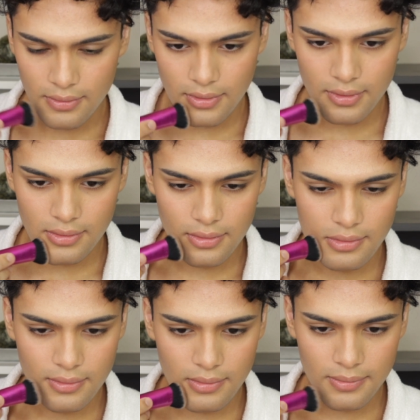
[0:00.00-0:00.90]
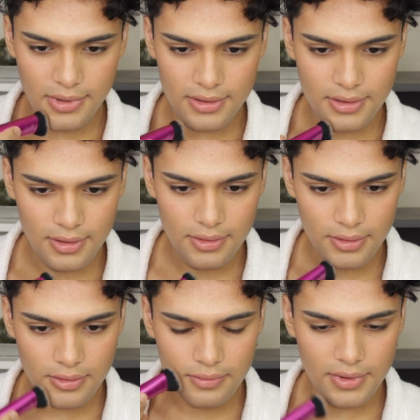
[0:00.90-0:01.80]
And placing a
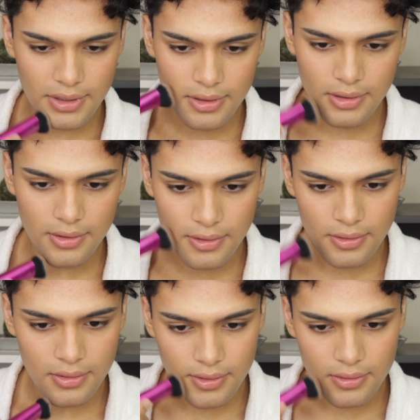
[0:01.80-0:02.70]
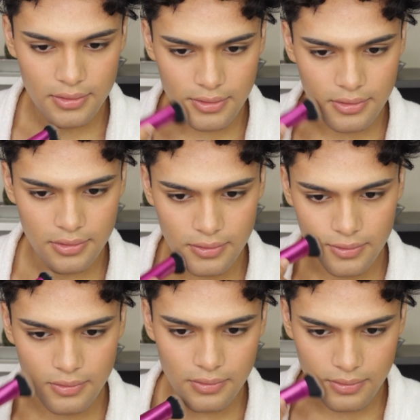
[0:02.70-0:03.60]
little right here
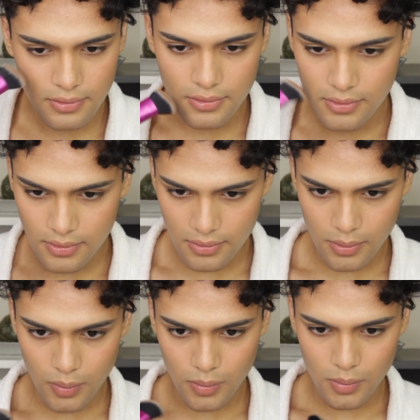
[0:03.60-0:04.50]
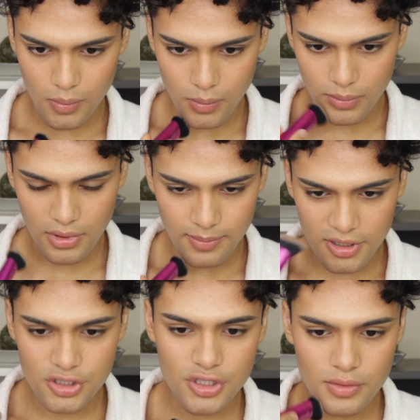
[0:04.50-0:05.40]
to make
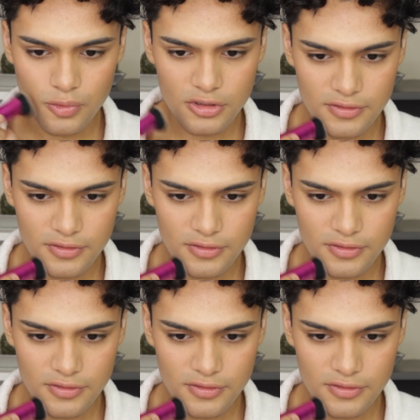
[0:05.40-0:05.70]
my chin more